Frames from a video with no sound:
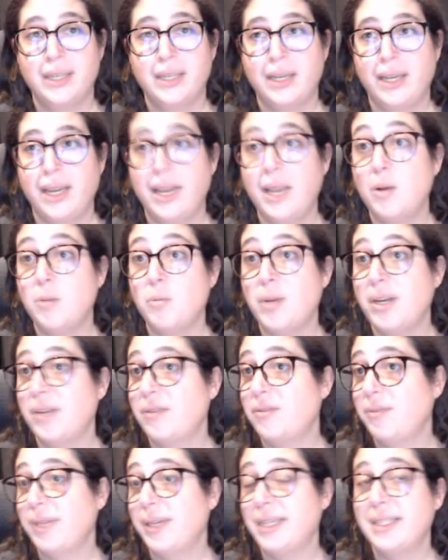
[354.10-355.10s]
And what
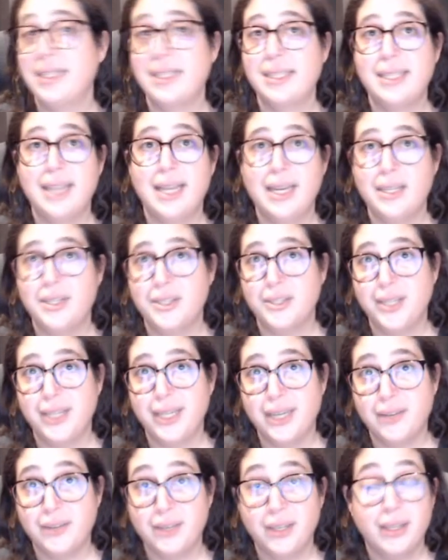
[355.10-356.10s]
if we instead
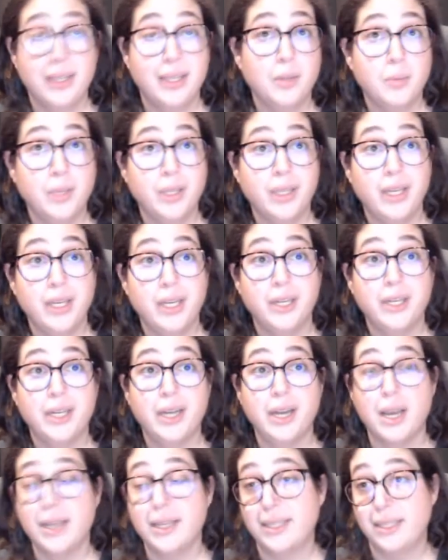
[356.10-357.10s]
treat everything with
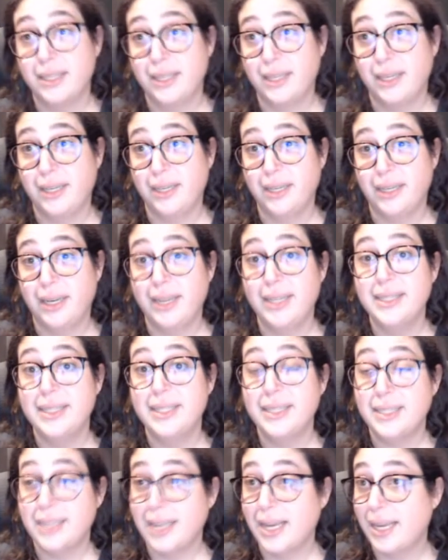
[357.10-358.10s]
curiosity
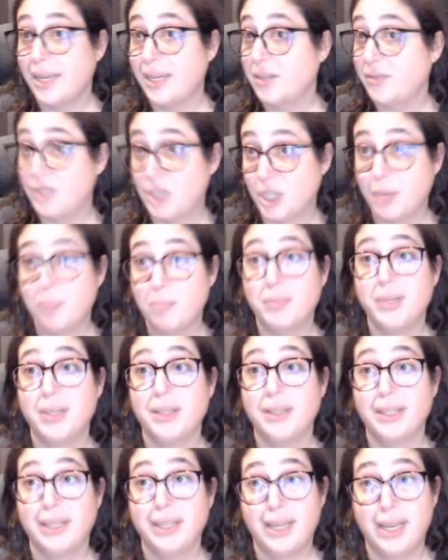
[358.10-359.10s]
instead of
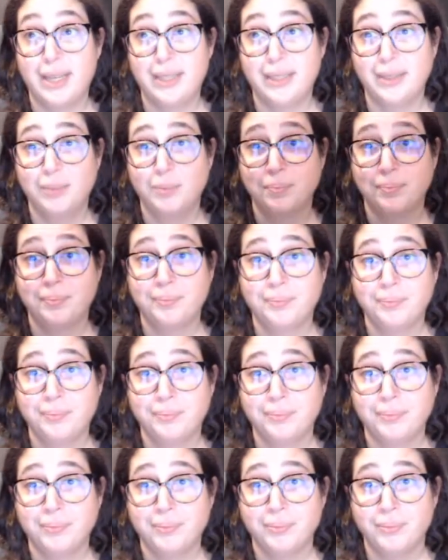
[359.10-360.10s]
jumping the gun?
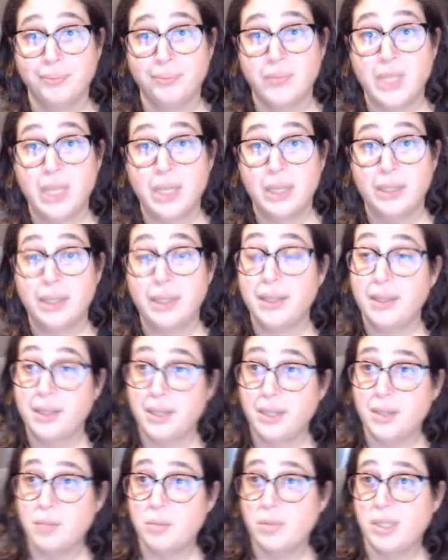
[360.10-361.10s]
The
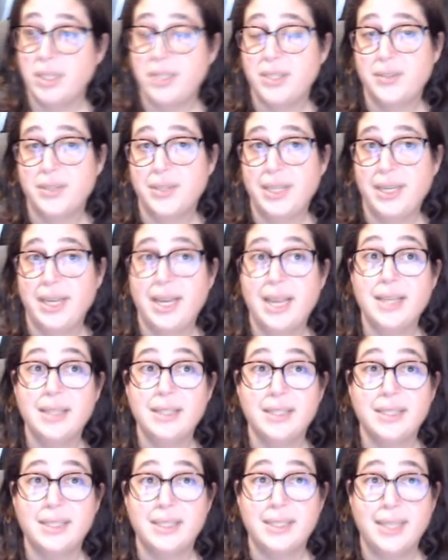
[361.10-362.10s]
third one is really
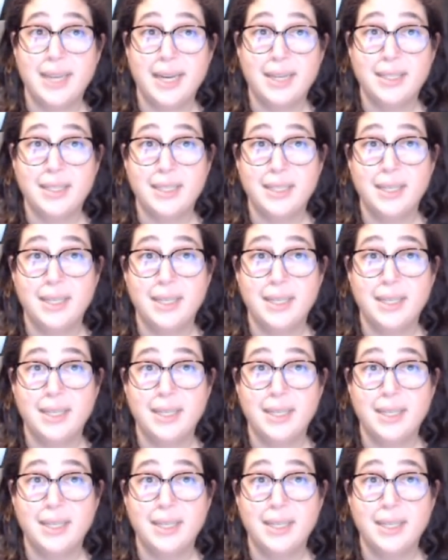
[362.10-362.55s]
understanding